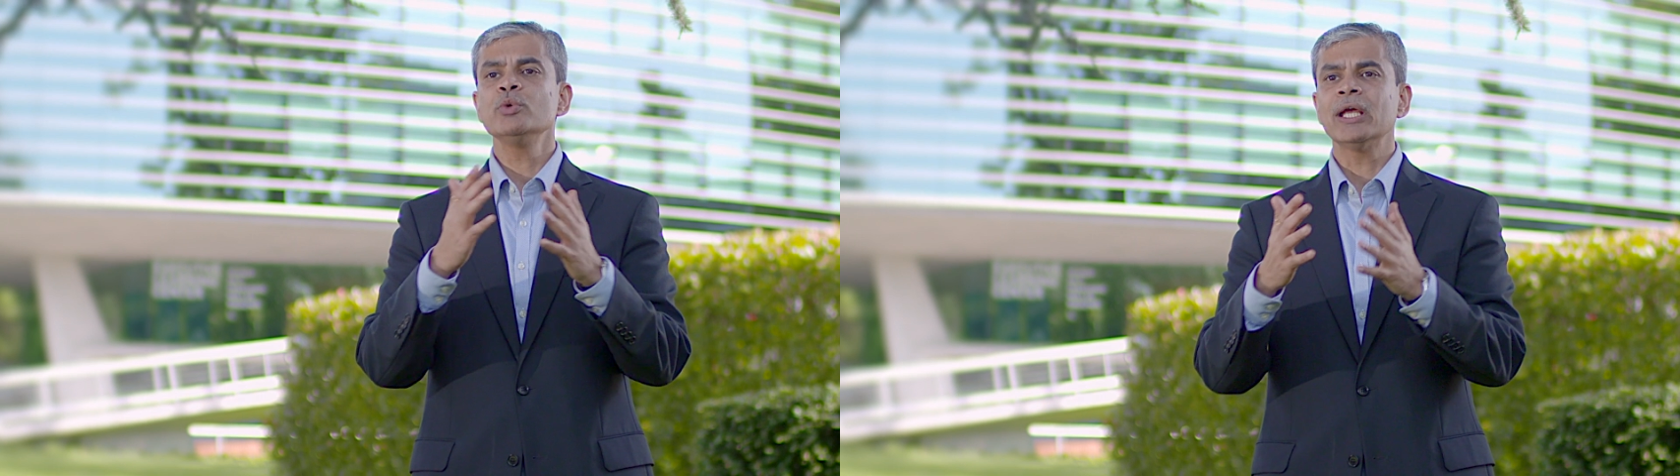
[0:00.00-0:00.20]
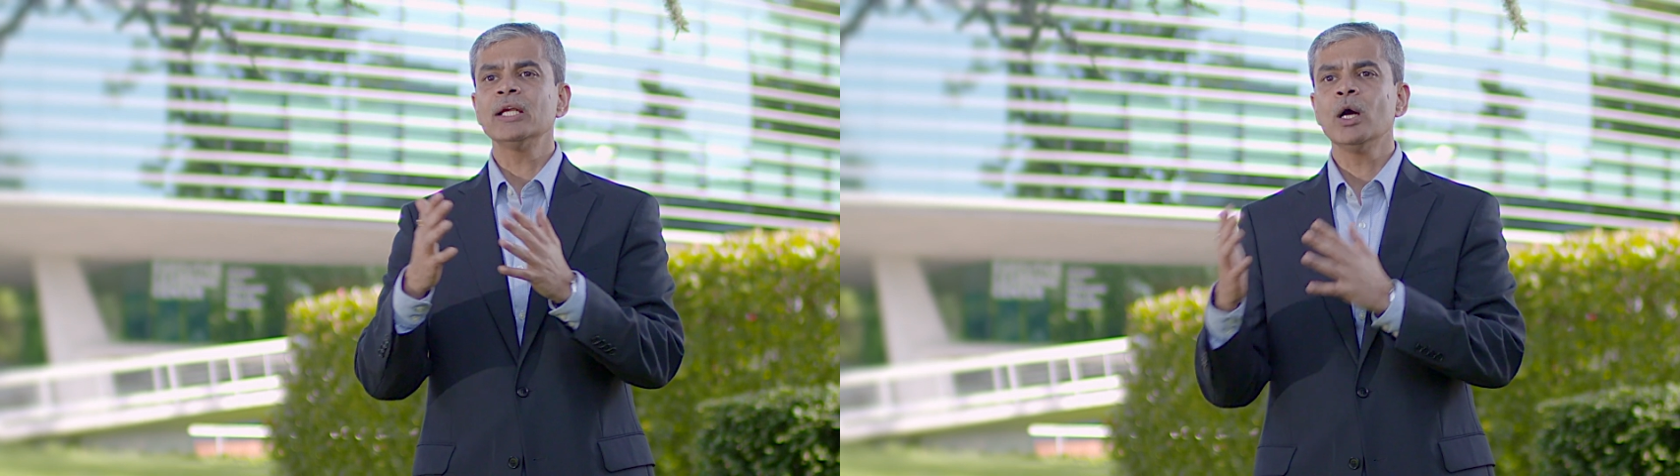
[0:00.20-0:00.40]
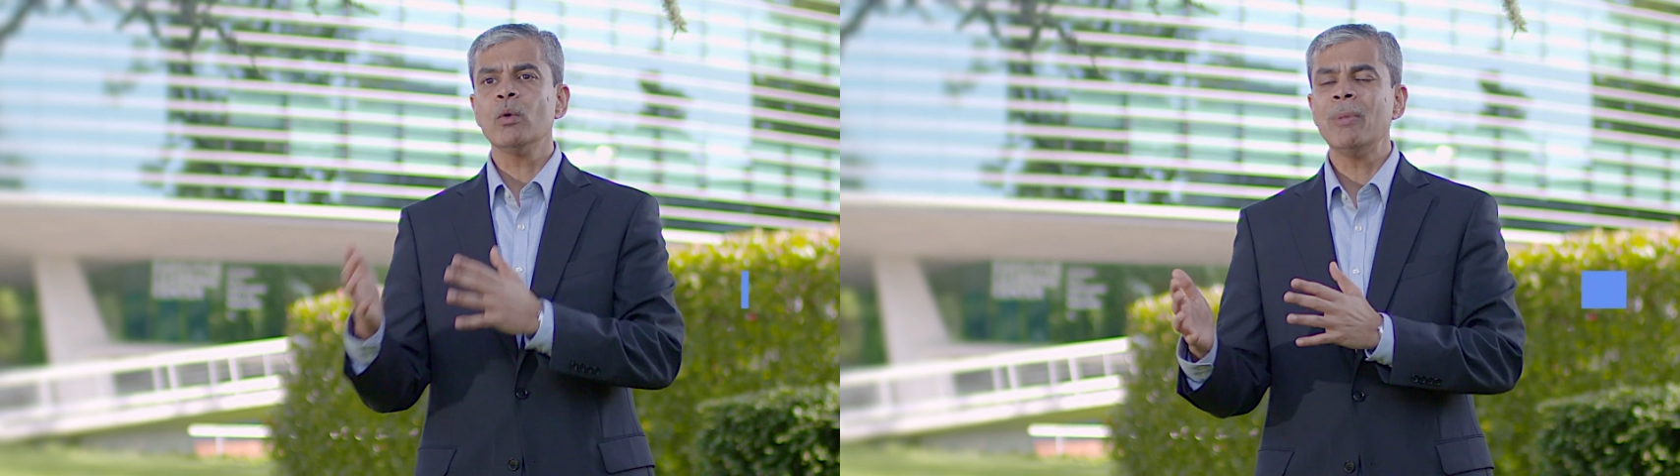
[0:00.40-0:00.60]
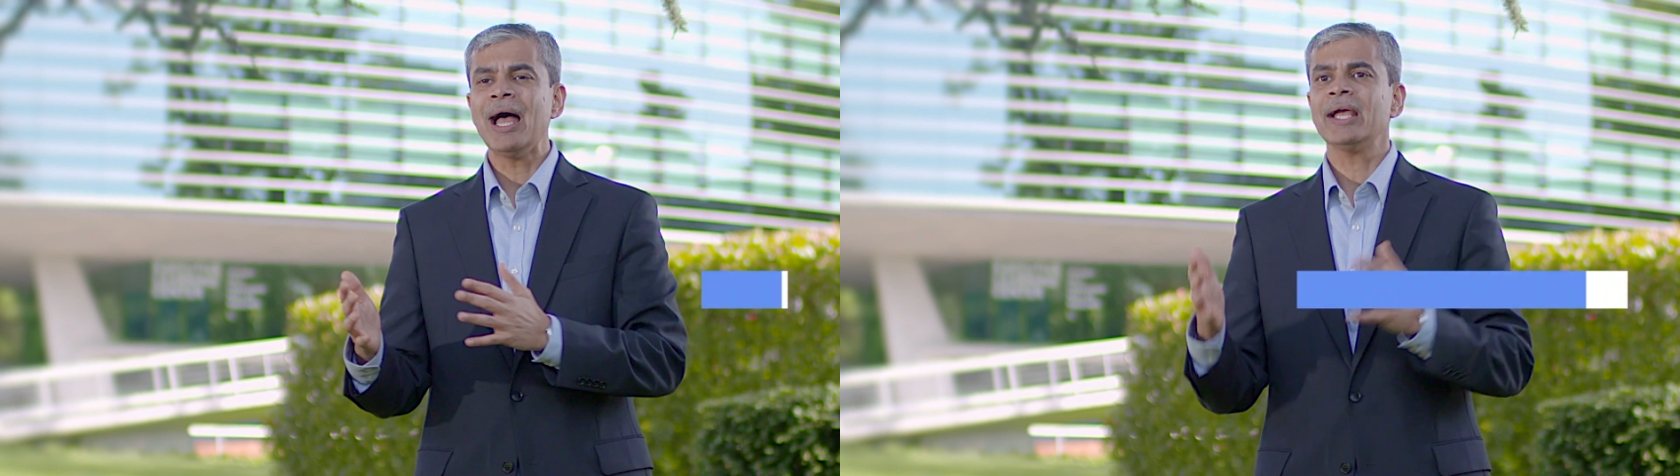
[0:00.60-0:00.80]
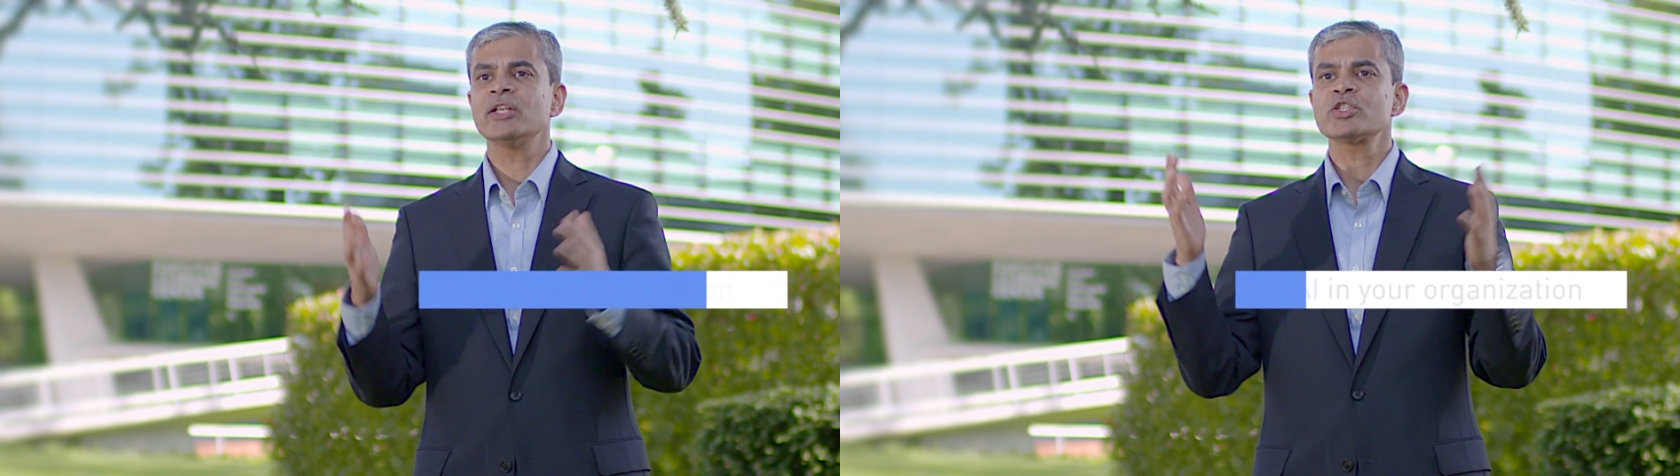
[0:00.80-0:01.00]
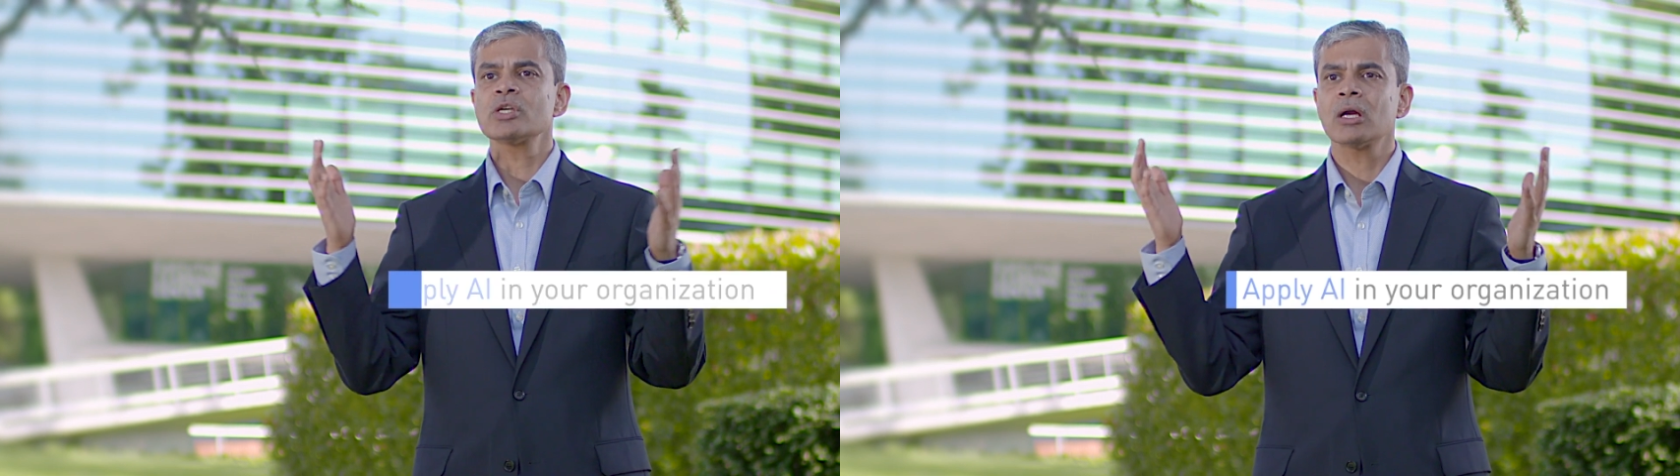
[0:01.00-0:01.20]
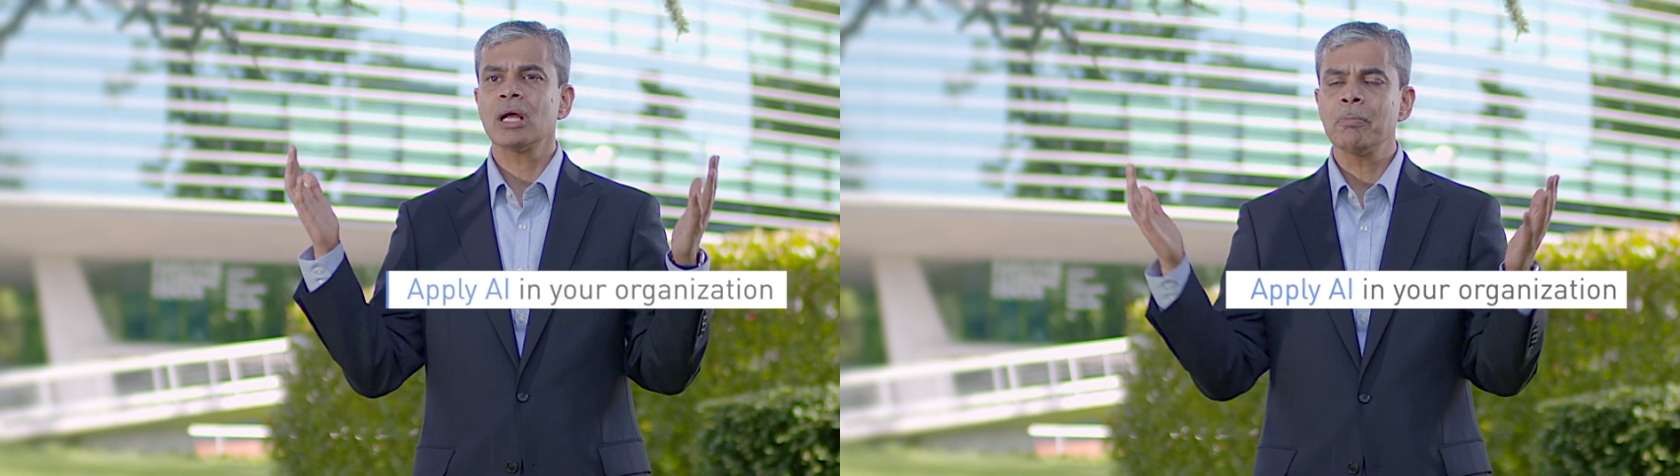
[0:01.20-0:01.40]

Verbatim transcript: you can go back and start